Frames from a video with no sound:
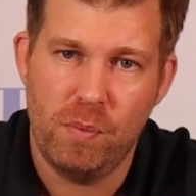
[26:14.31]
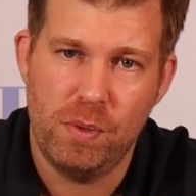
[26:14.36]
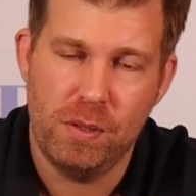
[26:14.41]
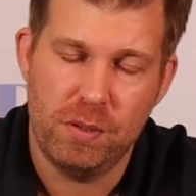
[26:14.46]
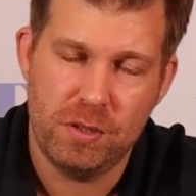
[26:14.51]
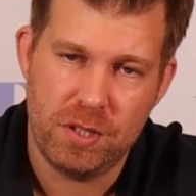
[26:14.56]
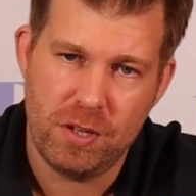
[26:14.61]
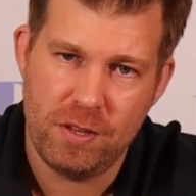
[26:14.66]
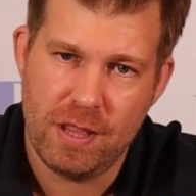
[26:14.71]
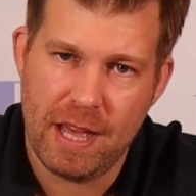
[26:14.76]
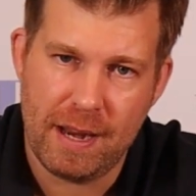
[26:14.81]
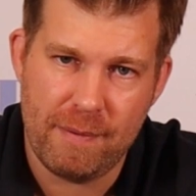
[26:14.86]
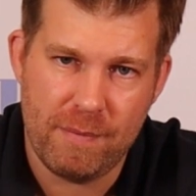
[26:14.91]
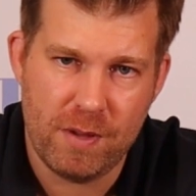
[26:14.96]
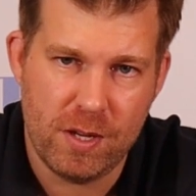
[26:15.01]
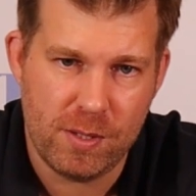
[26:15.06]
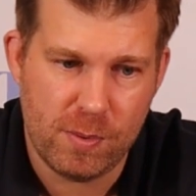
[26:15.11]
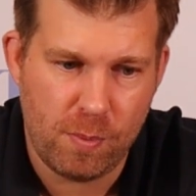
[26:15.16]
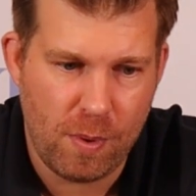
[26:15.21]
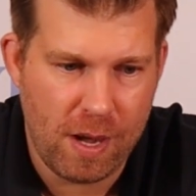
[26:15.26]
we'll do that
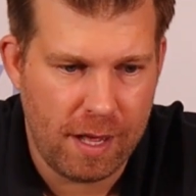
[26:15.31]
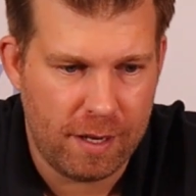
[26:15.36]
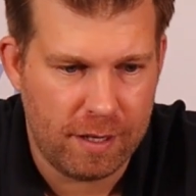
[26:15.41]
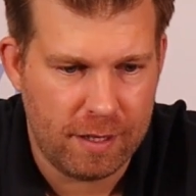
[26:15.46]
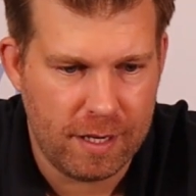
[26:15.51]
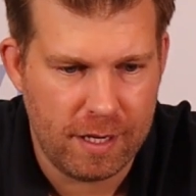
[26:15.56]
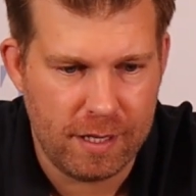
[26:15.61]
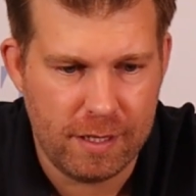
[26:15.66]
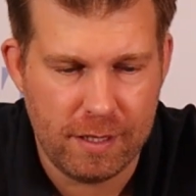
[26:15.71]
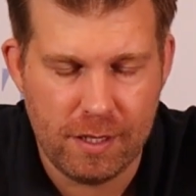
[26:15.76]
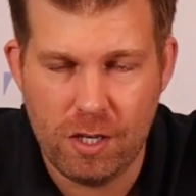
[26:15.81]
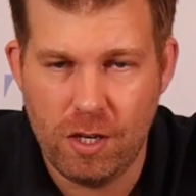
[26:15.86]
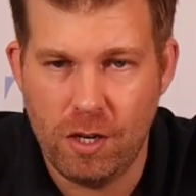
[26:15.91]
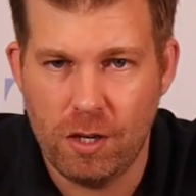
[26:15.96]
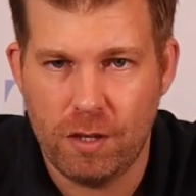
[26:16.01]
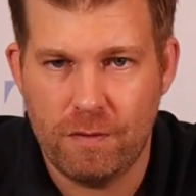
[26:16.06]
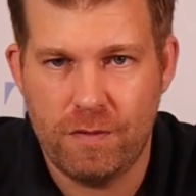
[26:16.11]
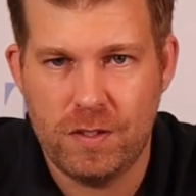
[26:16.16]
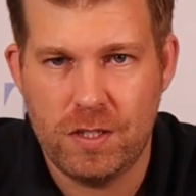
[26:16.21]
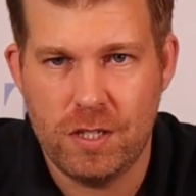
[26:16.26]
as well and
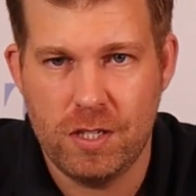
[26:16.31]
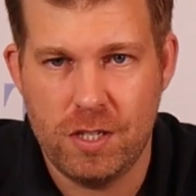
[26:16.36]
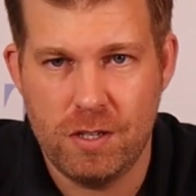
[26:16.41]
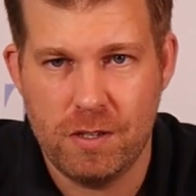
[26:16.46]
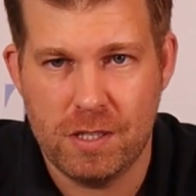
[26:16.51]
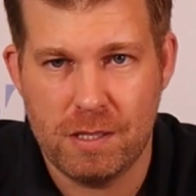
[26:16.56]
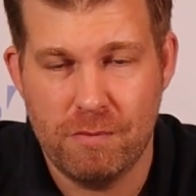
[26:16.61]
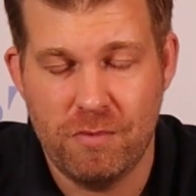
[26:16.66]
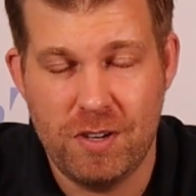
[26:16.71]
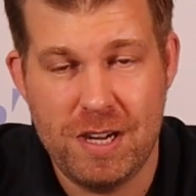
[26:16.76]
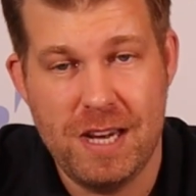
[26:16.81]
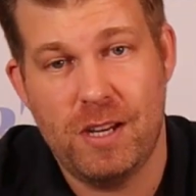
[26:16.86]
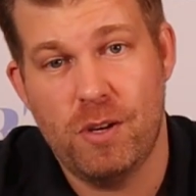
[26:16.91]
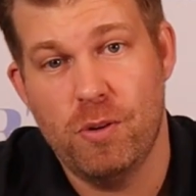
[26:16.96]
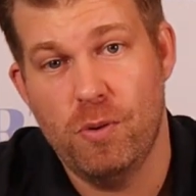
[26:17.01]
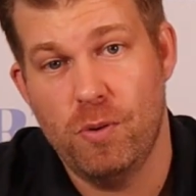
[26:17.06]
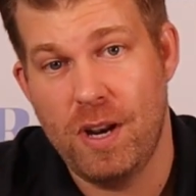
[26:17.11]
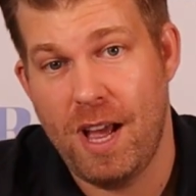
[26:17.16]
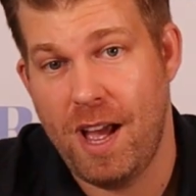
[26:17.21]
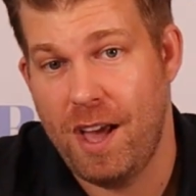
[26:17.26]
look to do some really
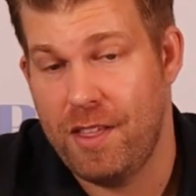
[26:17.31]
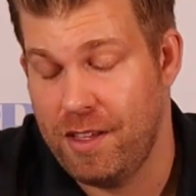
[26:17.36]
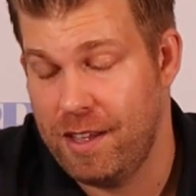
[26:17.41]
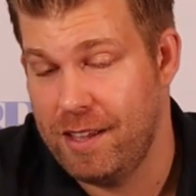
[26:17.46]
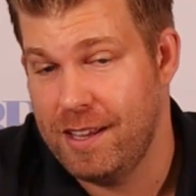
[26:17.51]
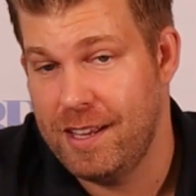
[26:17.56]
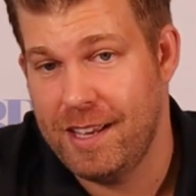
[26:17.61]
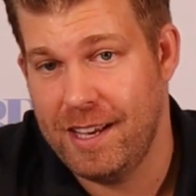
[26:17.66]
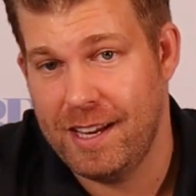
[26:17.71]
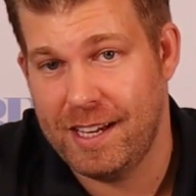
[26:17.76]
cool other